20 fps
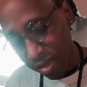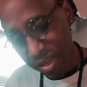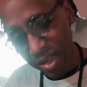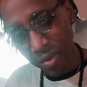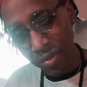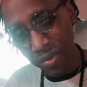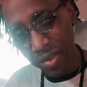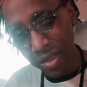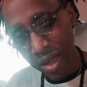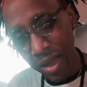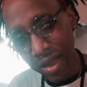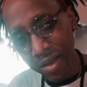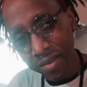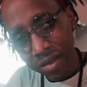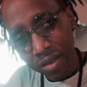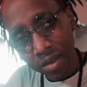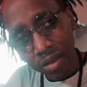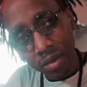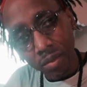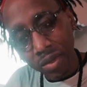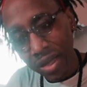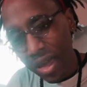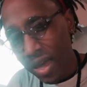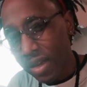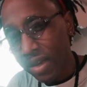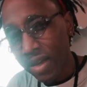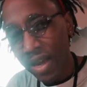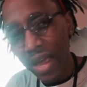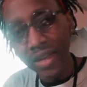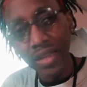to give it that
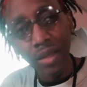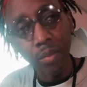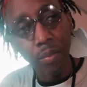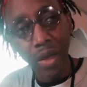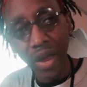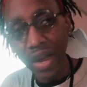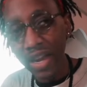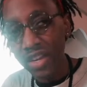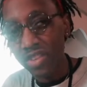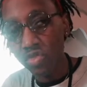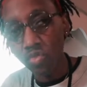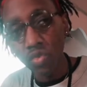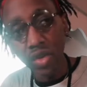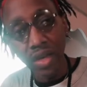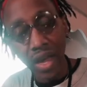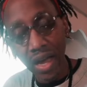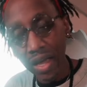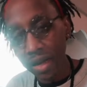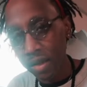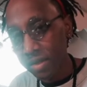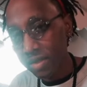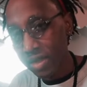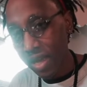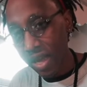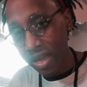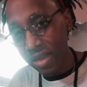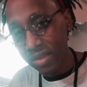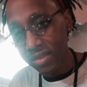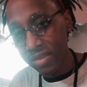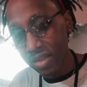kind of like the pastry kind of
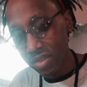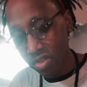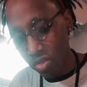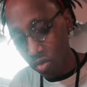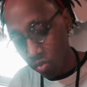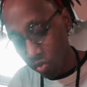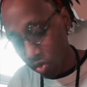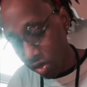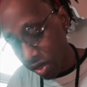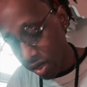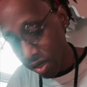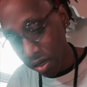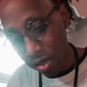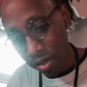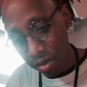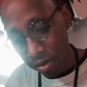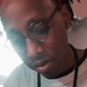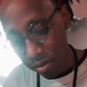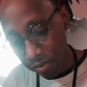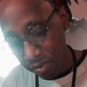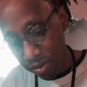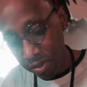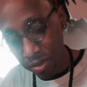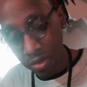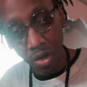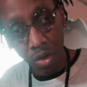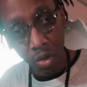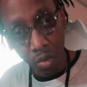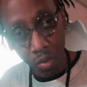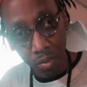taste that you really love
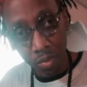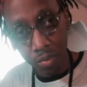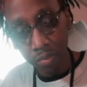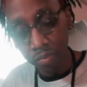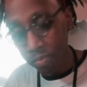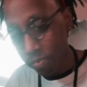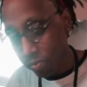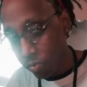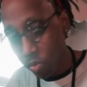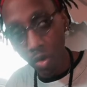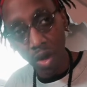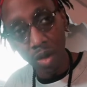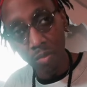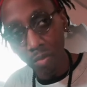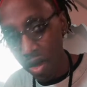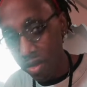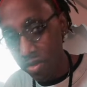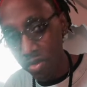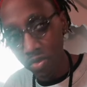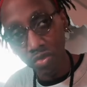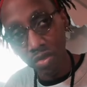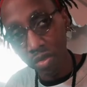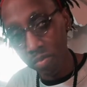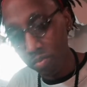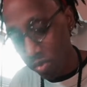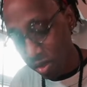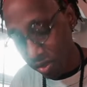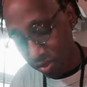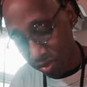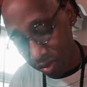and know. And grandma used to
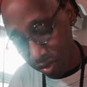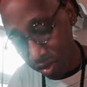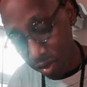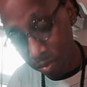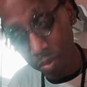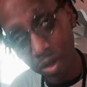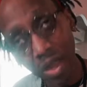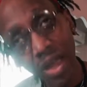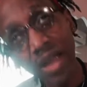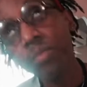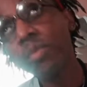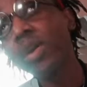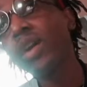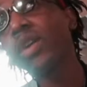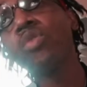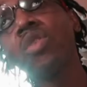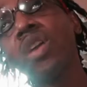mix it up like my